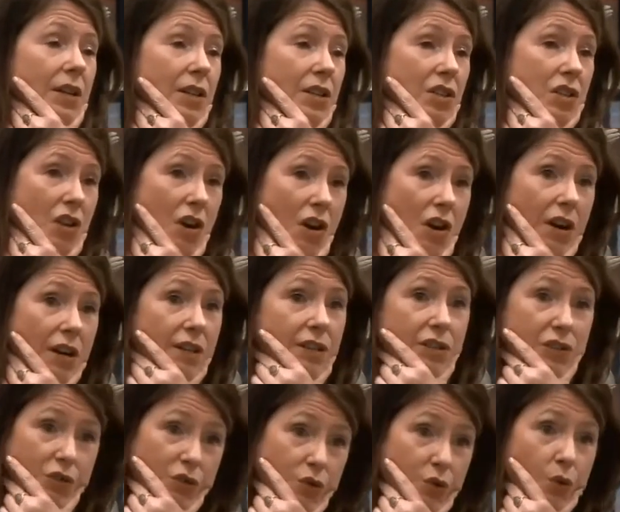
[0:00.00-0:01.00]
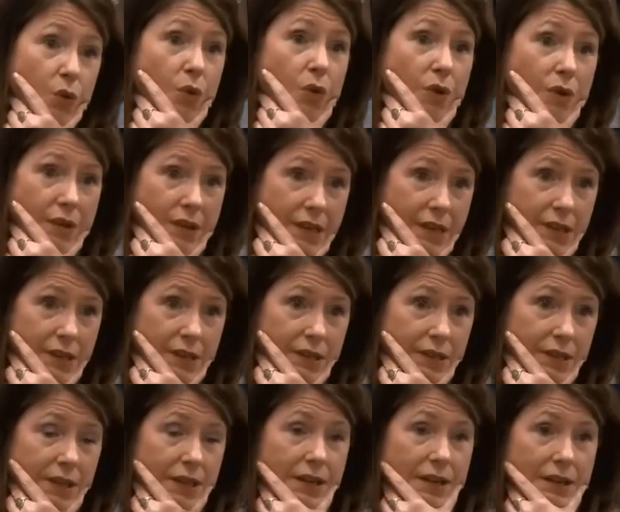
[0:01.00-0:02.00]
dark story.
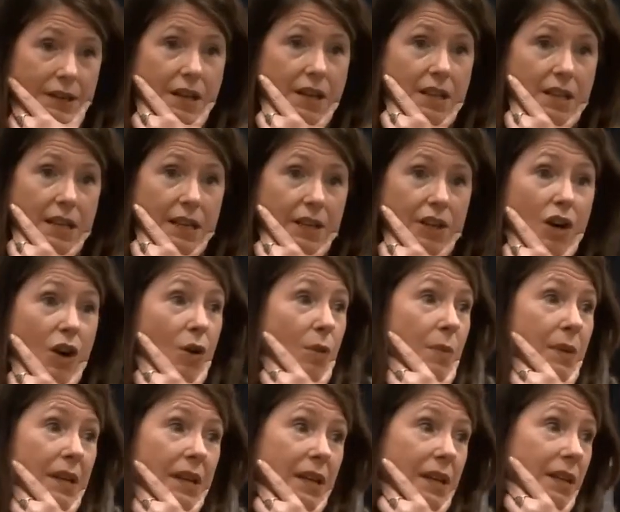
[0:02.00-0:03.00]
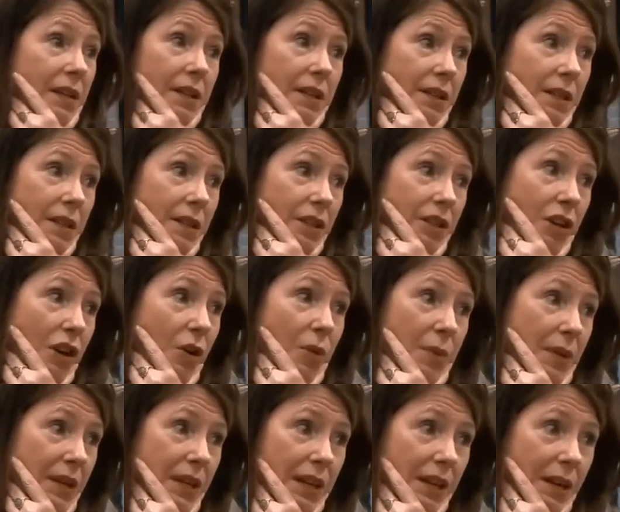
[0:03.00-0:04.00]
Nothing, nobody,
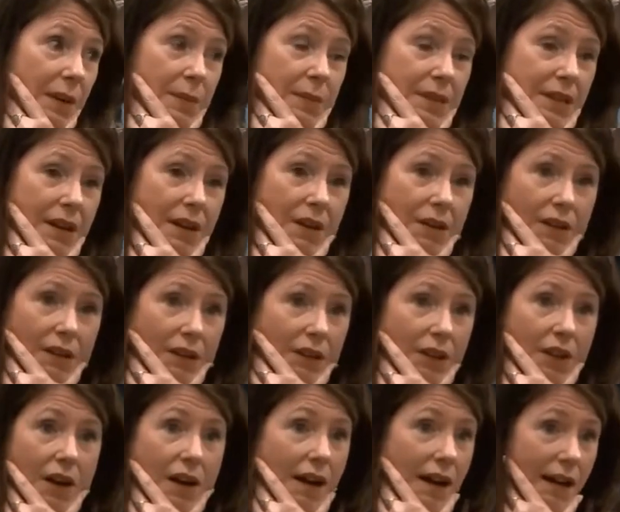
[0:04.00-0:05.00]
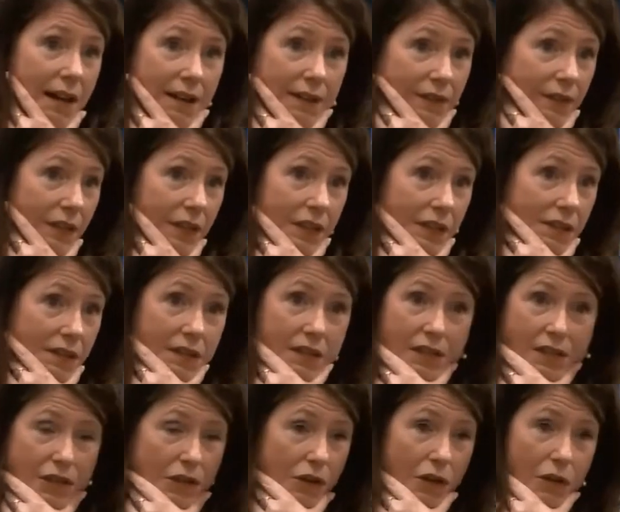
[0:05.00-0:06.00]
nobody comes out alive in The
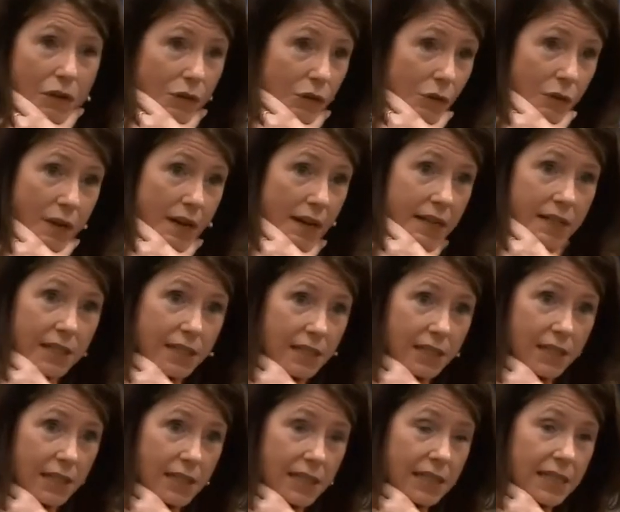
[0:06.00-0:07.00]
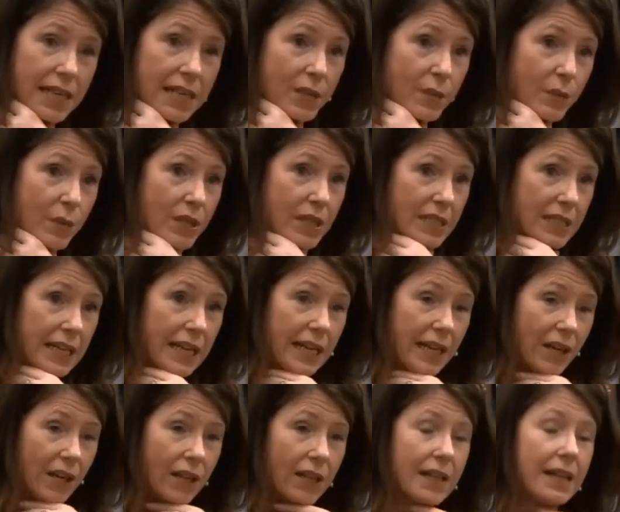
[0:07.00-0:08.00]
Sun Also Rises. It's a desperate
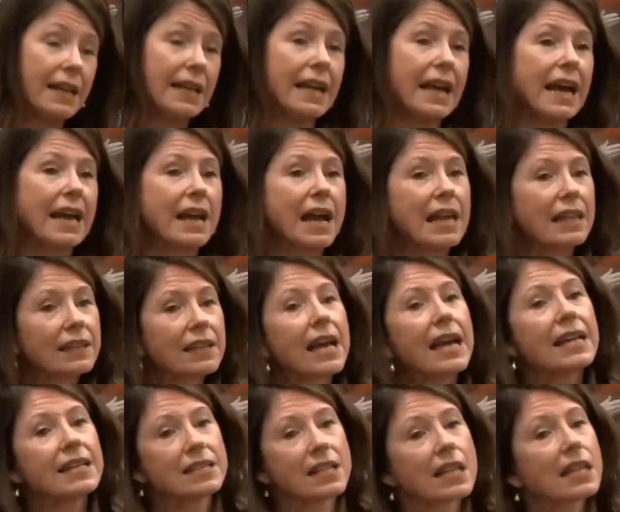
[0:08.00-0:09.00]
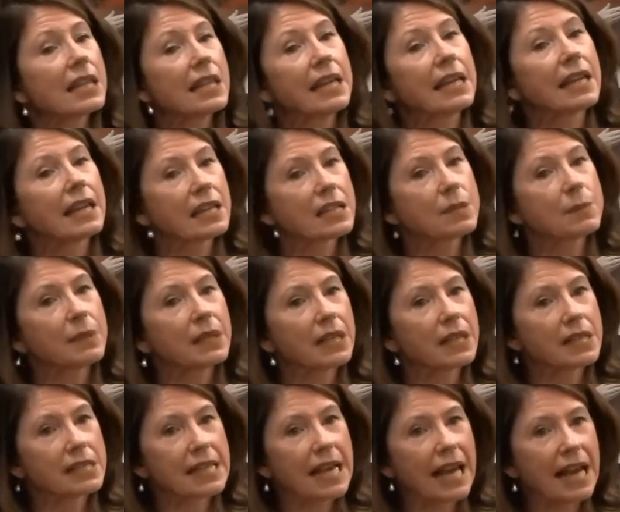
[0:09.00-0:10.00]
tale. And I like to think it's
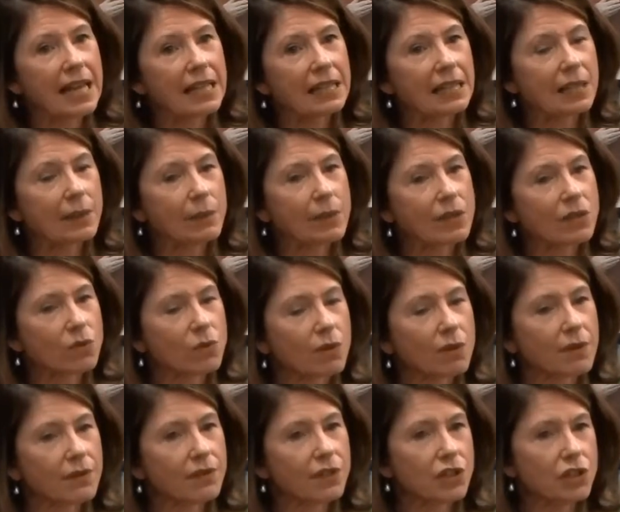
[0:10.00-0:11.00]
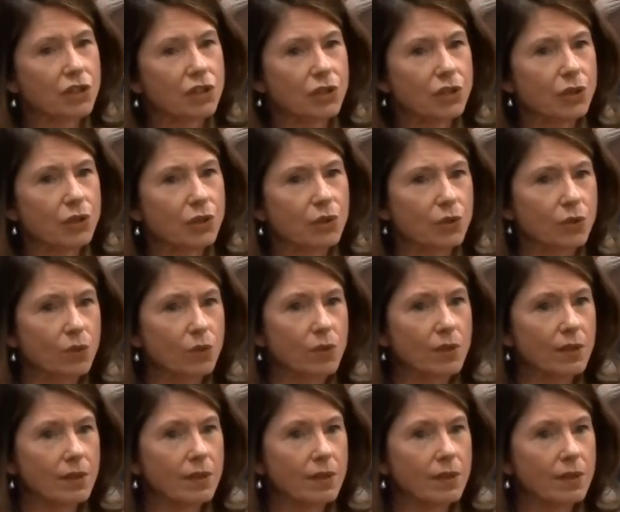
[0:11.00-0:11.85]
because Hadley was sort of too